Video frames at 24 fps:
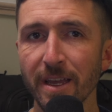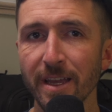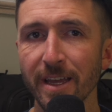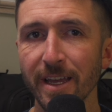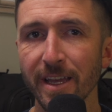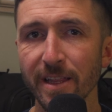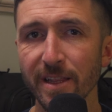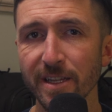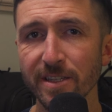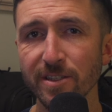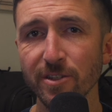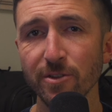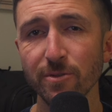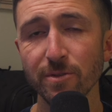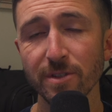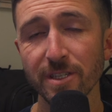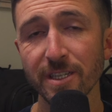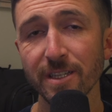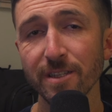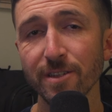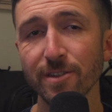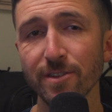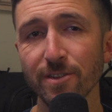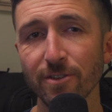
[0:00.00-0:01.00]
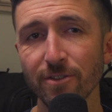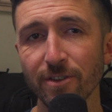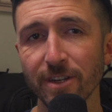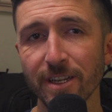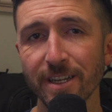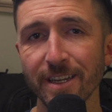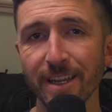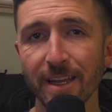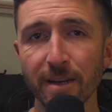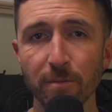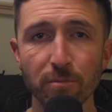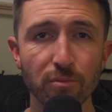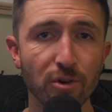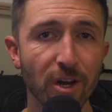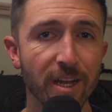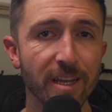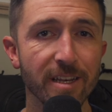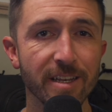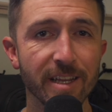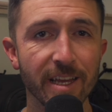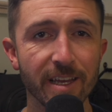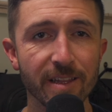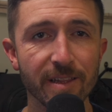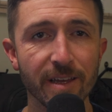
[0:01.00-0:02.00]
It lets you see the screen in bright
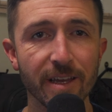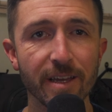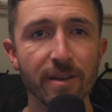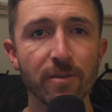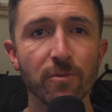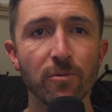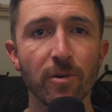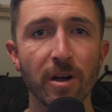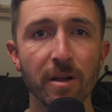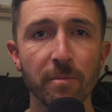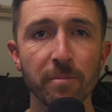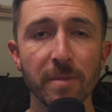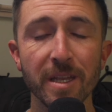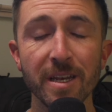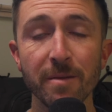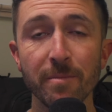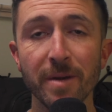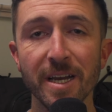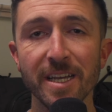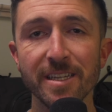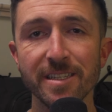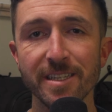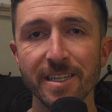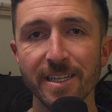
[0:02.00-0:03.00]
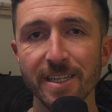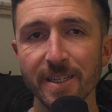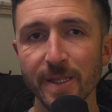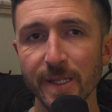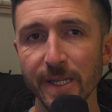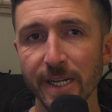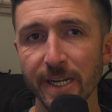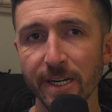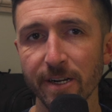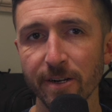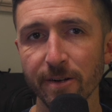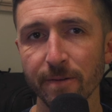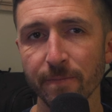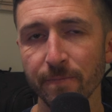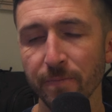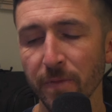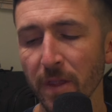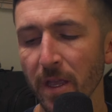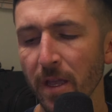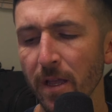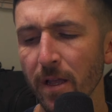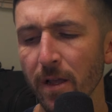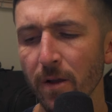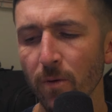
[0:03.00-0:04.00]
daylight while minimizing glare.
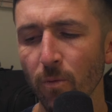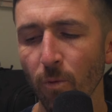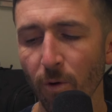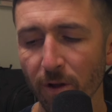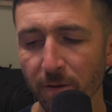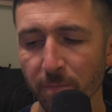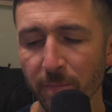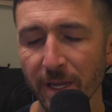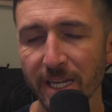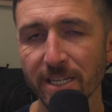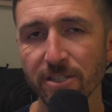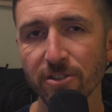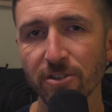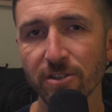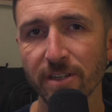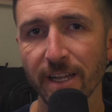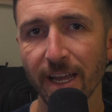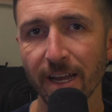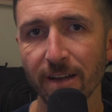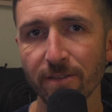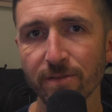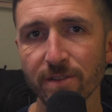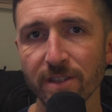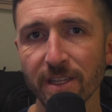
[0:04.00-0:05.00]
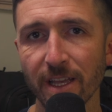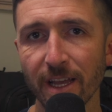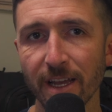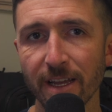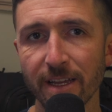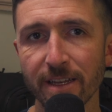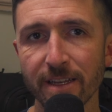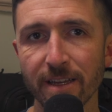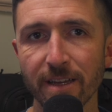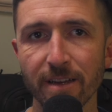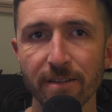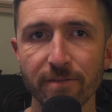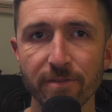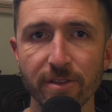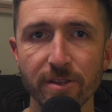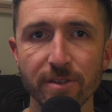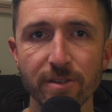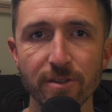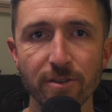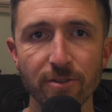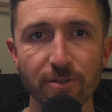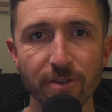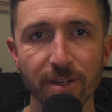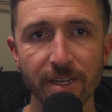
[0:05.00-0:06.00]
One major downside of the
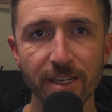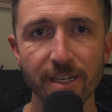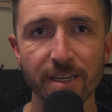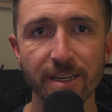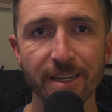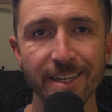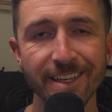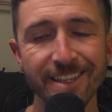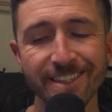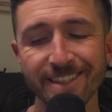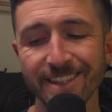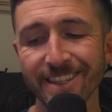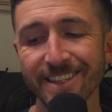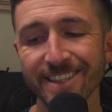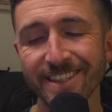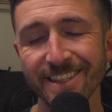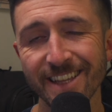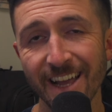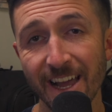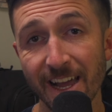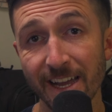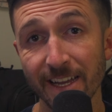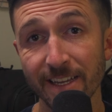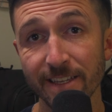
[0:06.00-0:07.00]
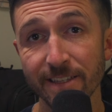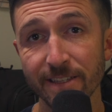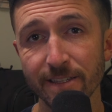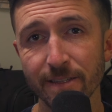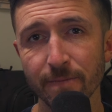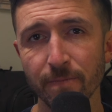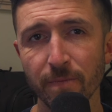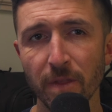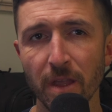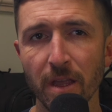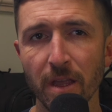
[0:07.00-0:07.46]
screen is the size.